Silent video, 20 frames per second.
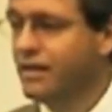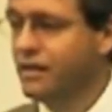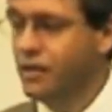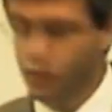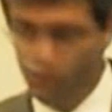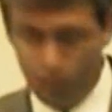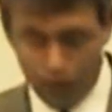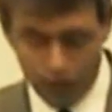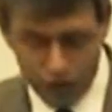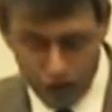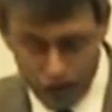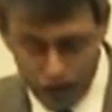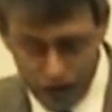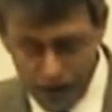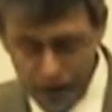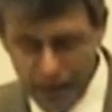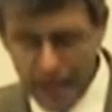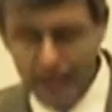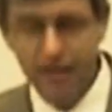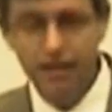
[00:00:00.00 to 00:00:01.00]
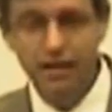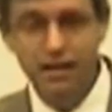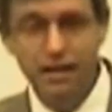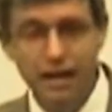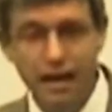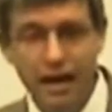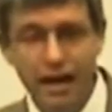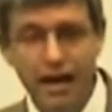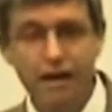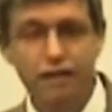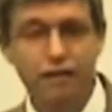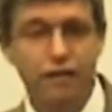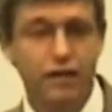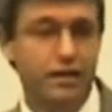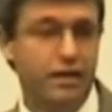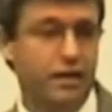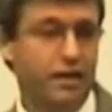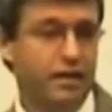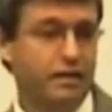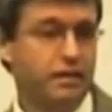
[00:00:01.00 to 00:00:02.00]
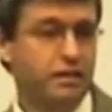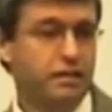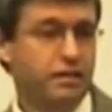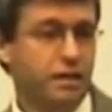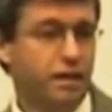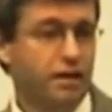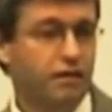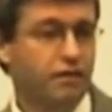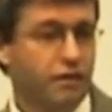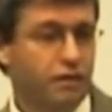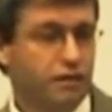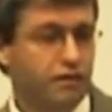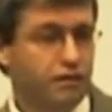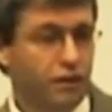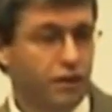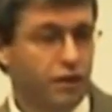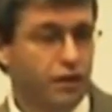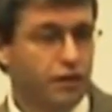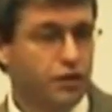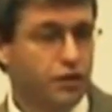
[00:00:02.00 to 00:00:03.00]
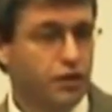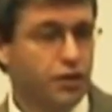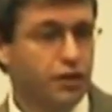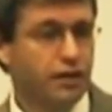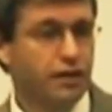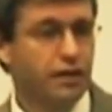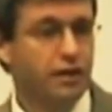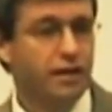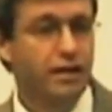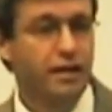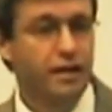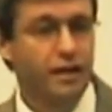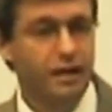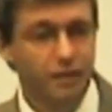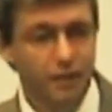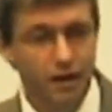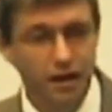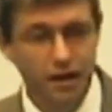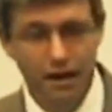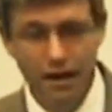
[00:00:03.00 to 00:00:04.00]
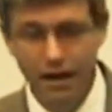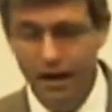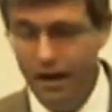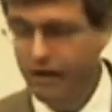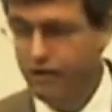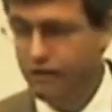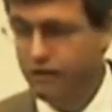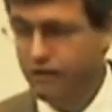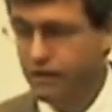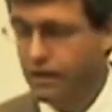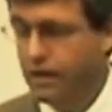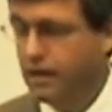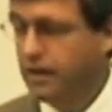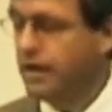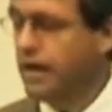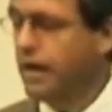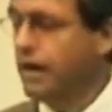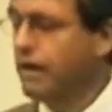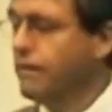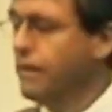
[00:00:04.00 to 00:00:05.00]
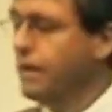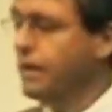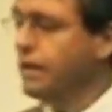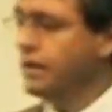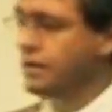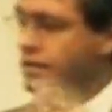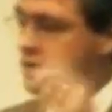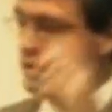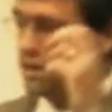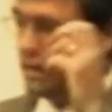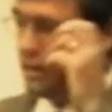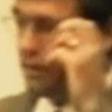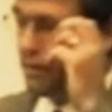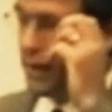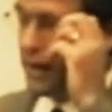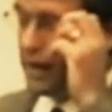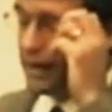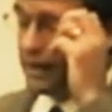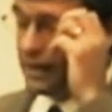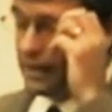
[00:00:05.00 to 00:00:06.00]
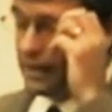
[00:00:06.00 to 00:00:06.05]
You will see the evidence of conversion in their life. Now, let's step back